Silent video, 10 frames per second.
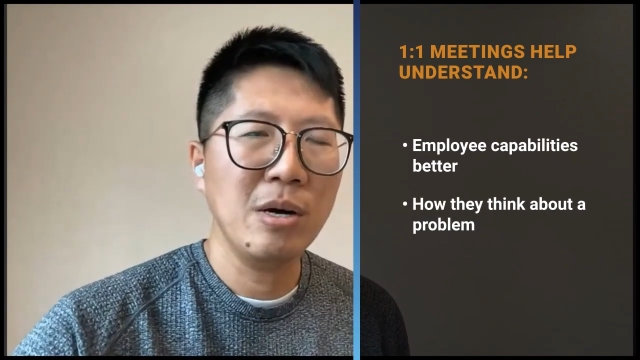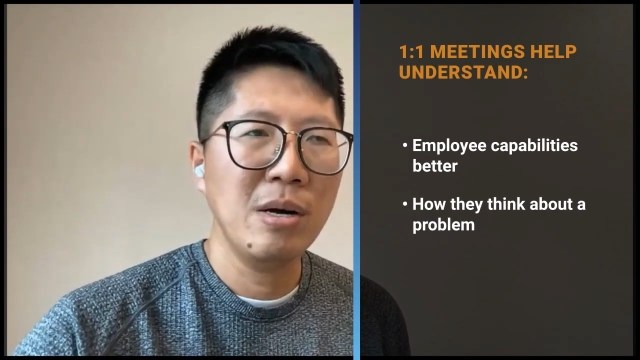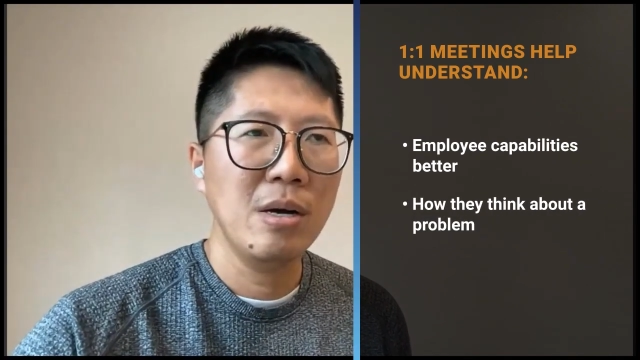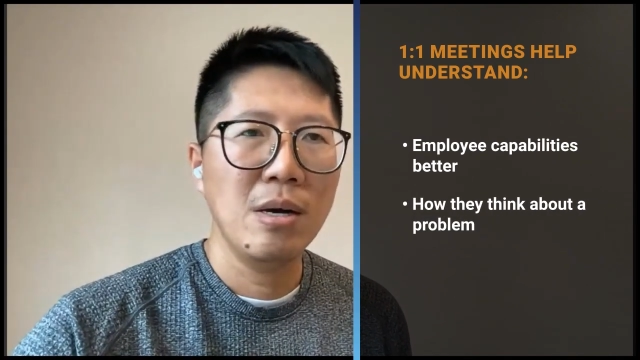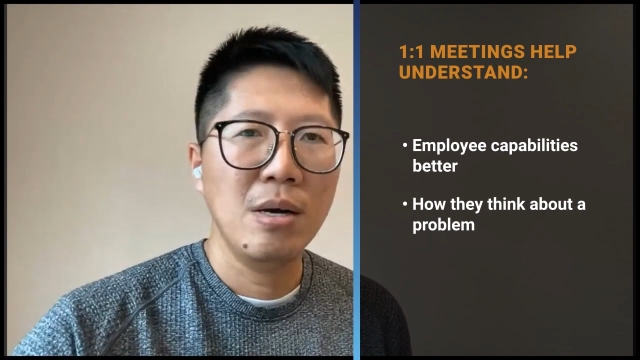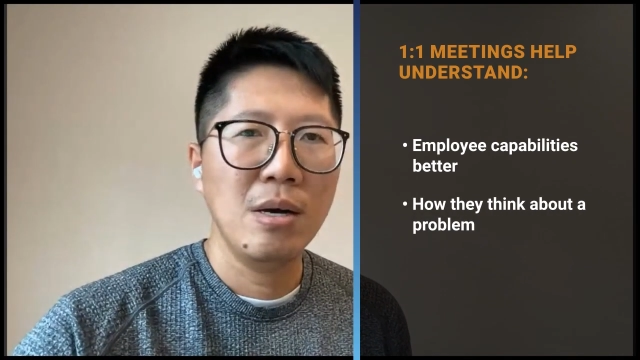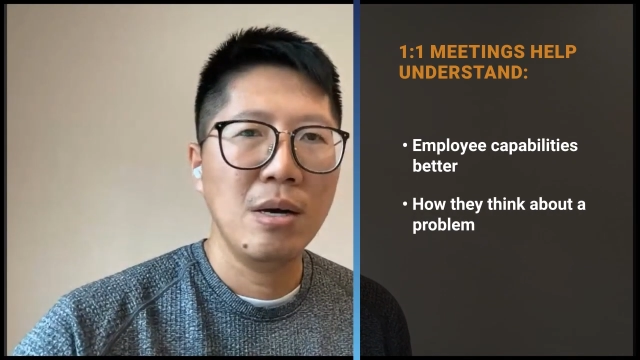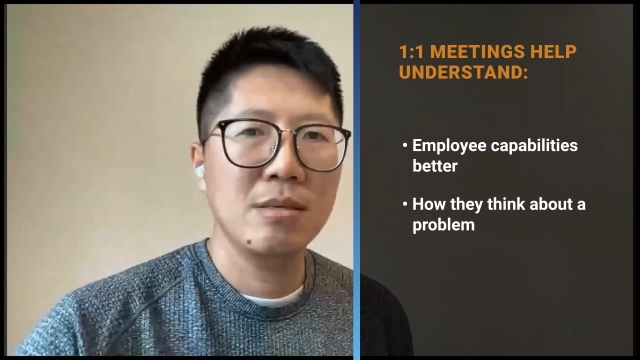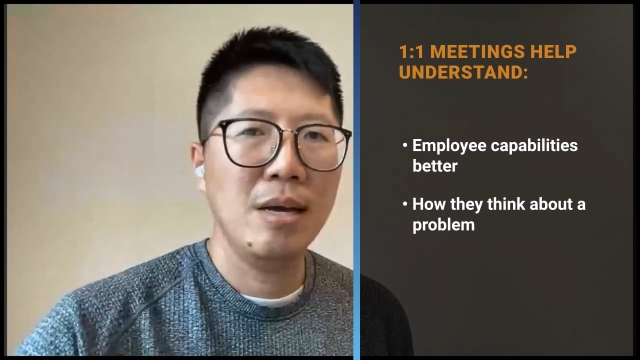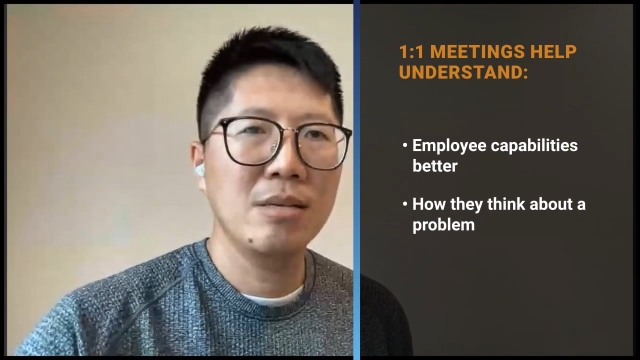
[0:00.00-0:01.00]

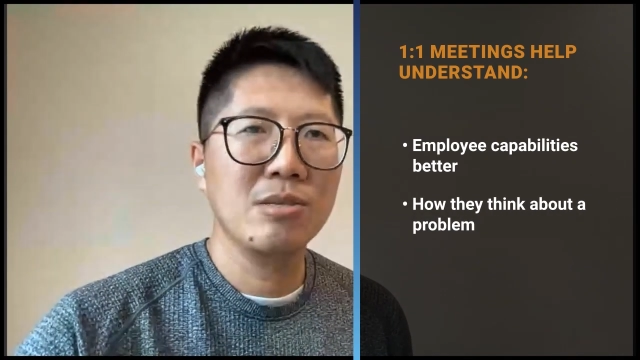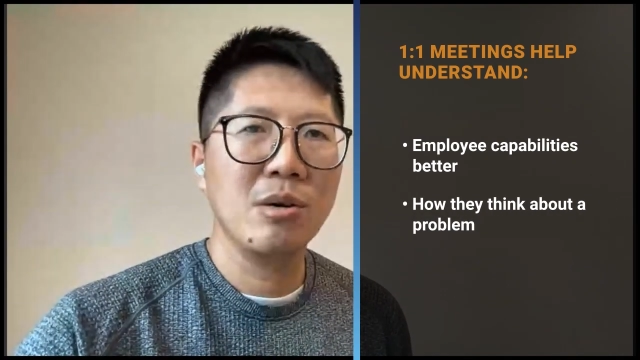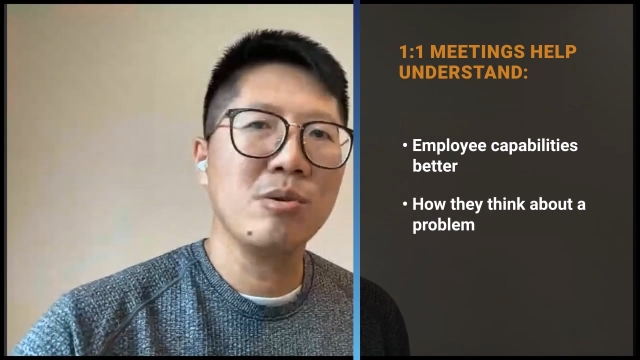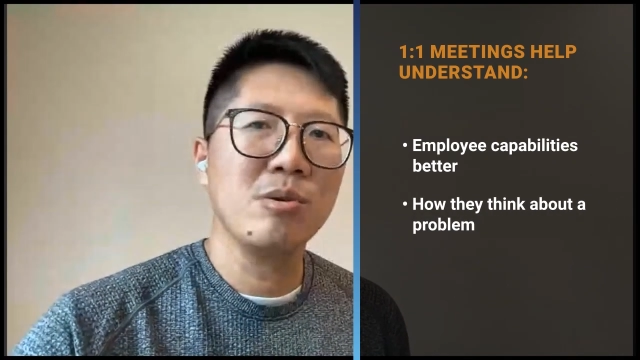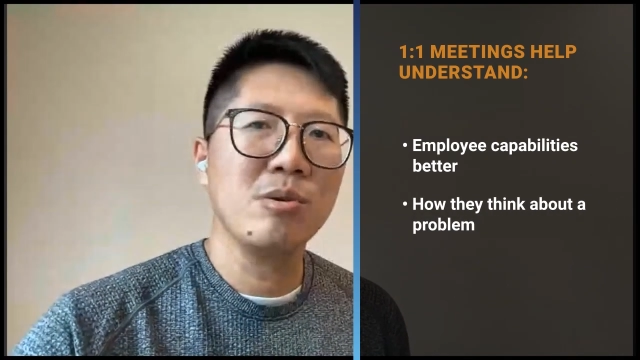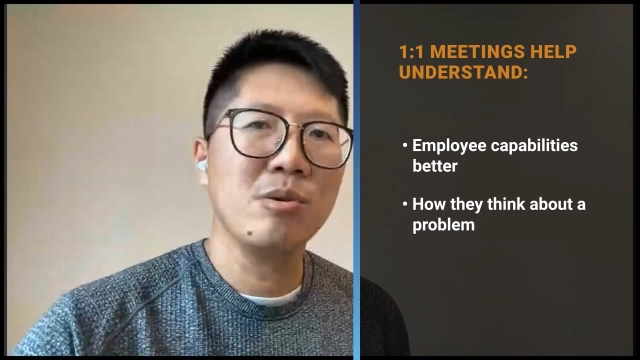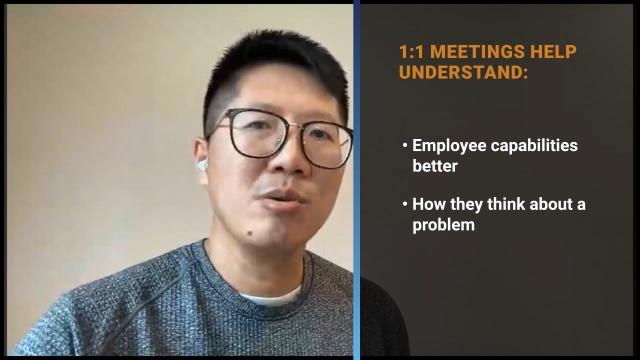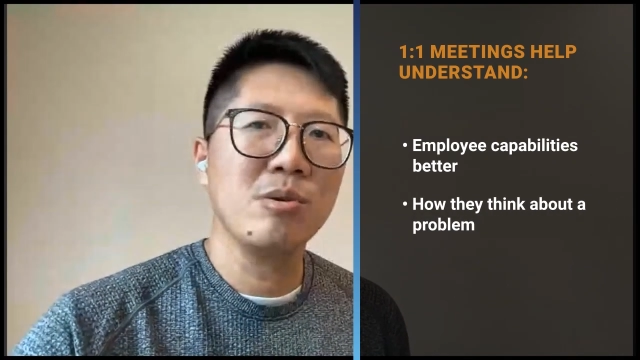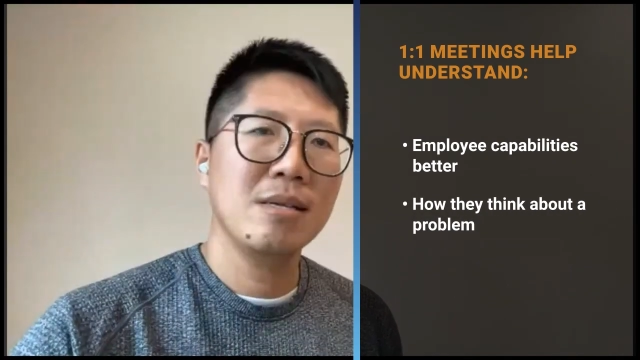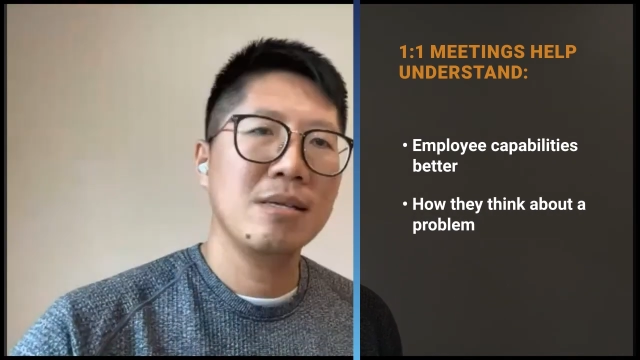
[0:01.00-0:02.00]
and so you can
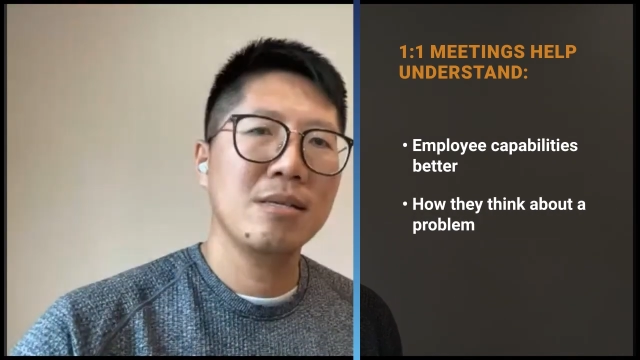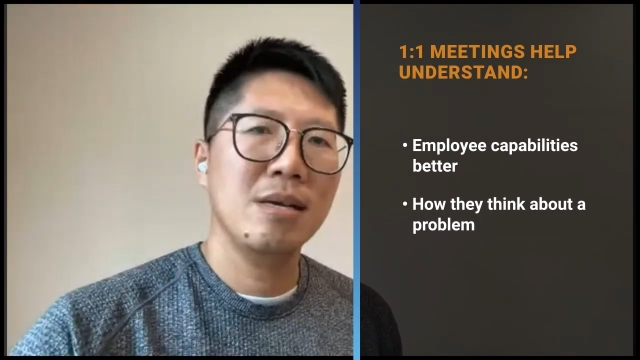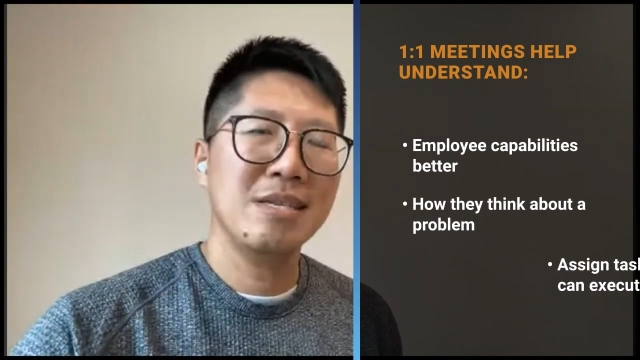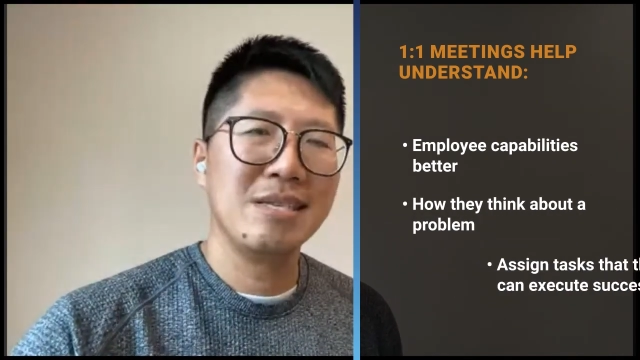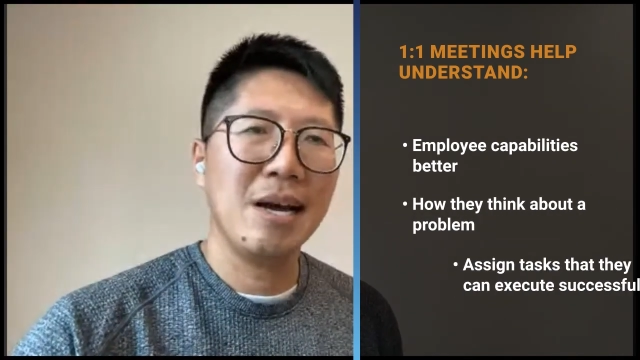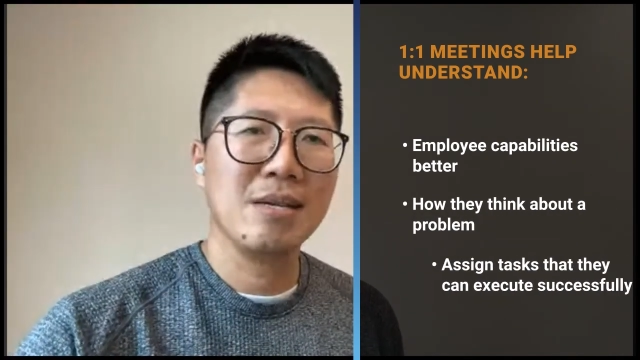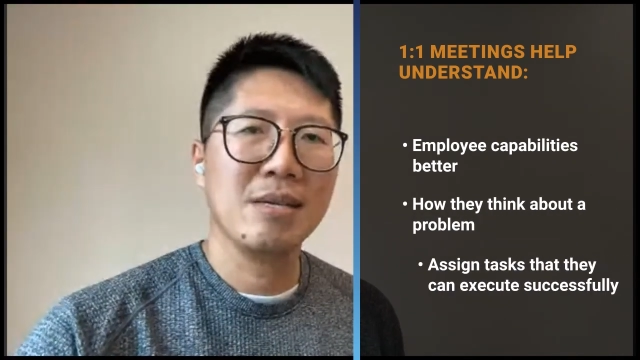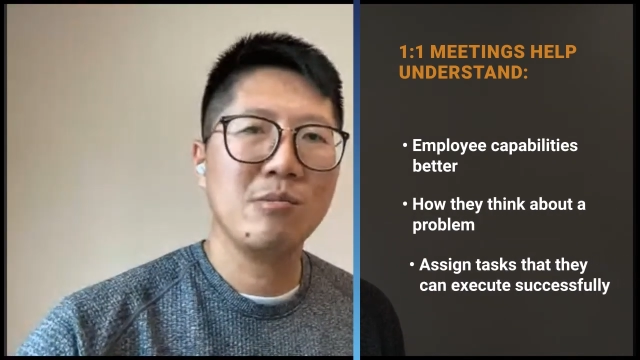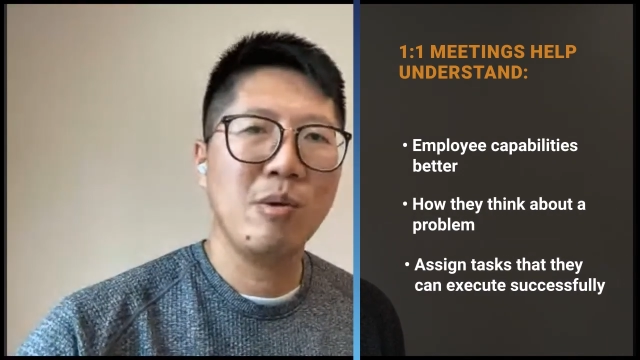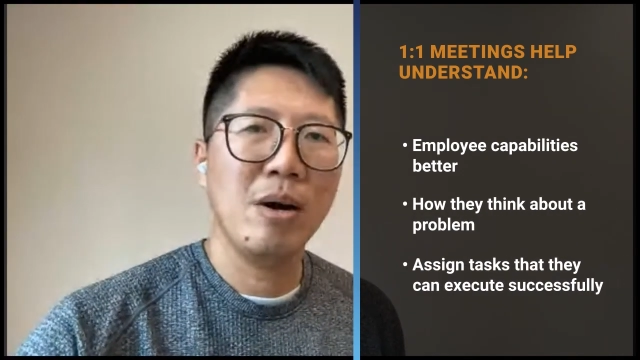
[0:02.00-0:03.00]
assign
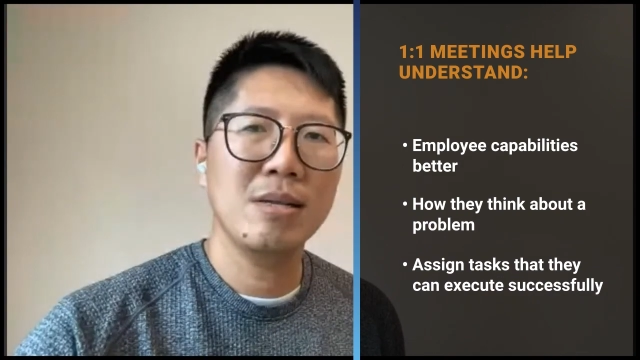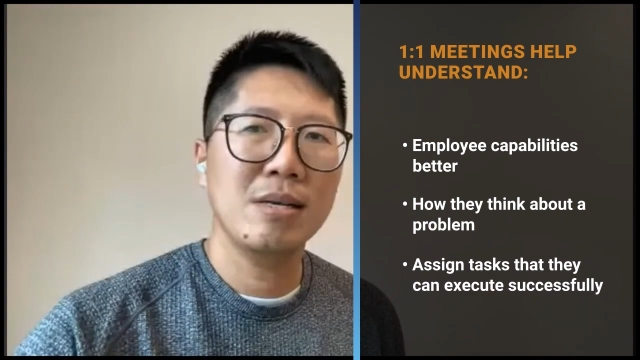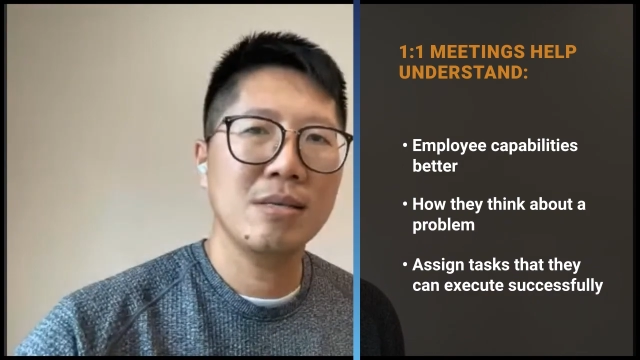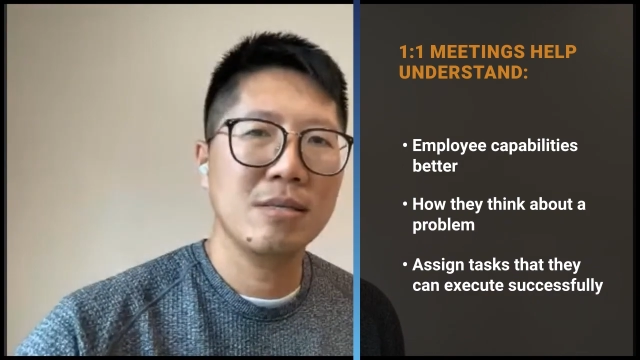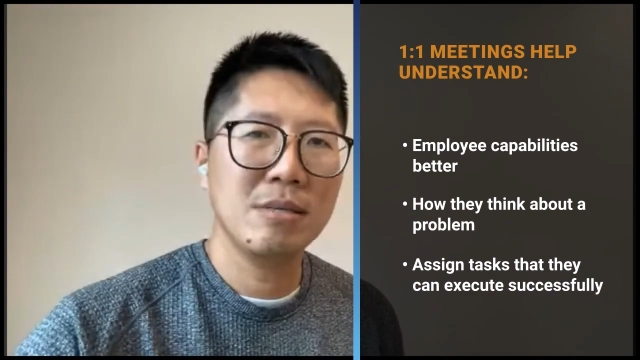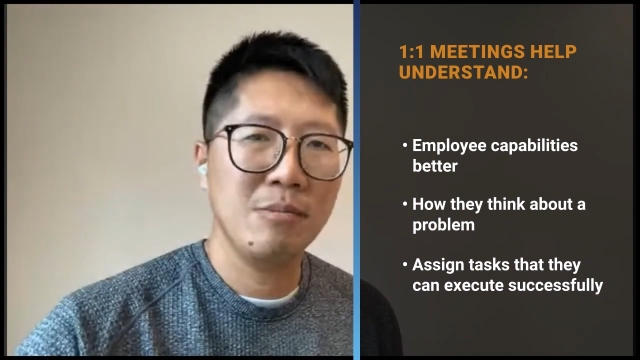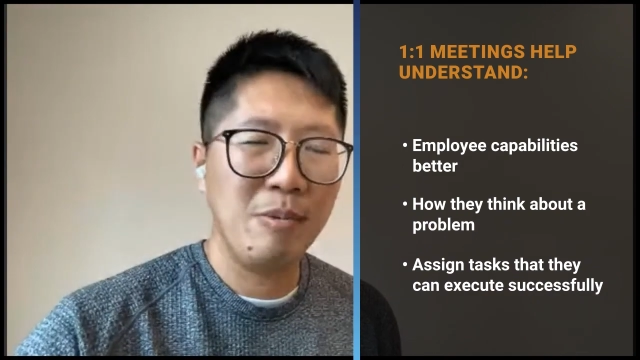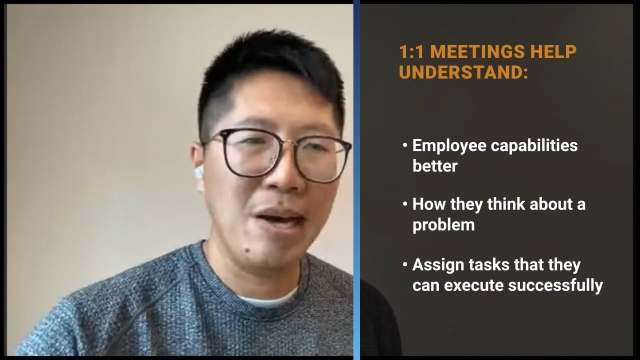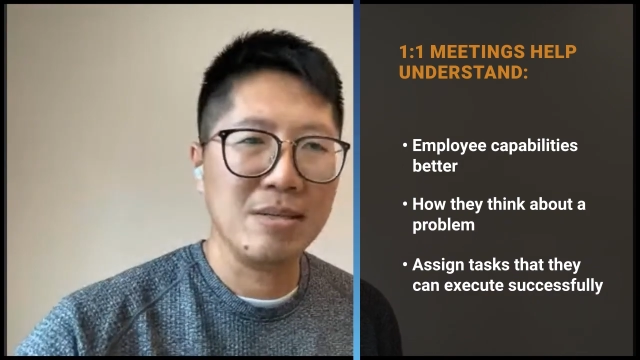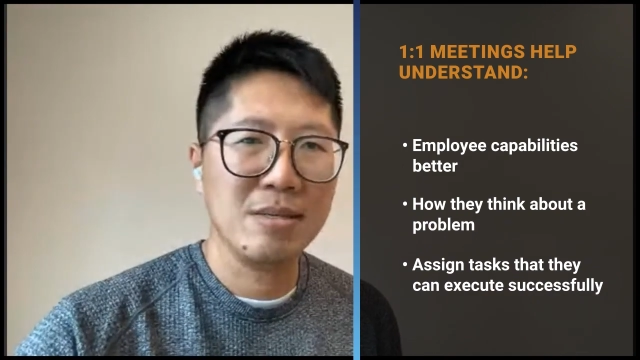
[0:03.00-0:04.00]
exactly what is the
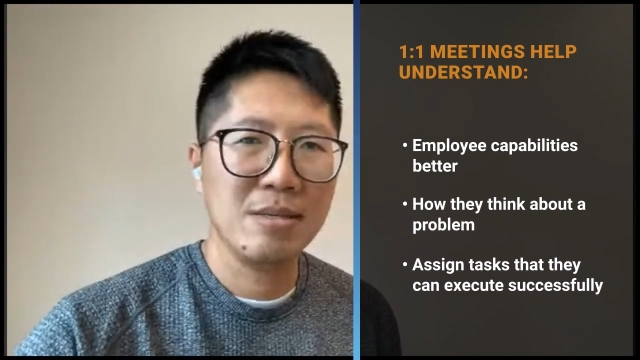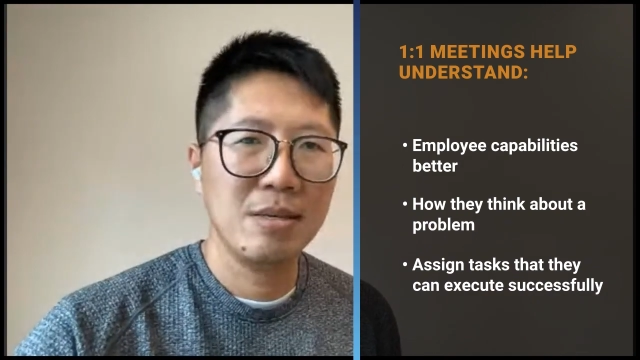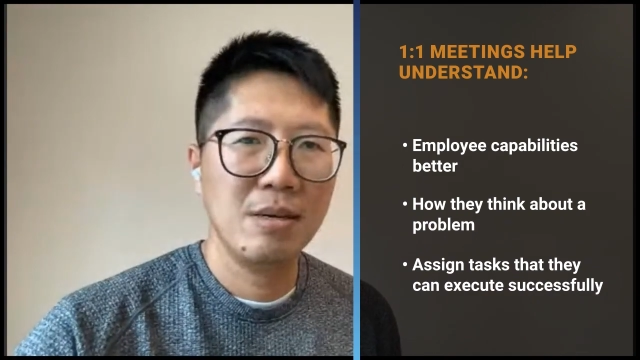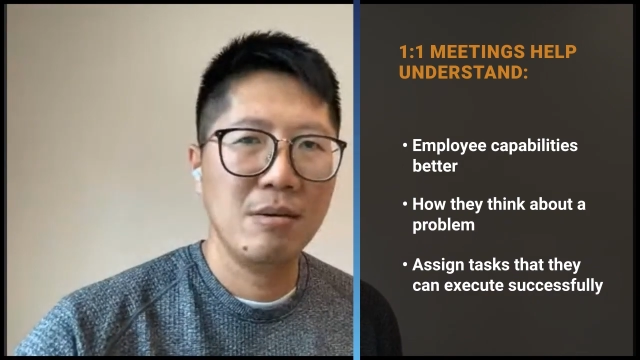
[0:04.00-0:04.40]
best,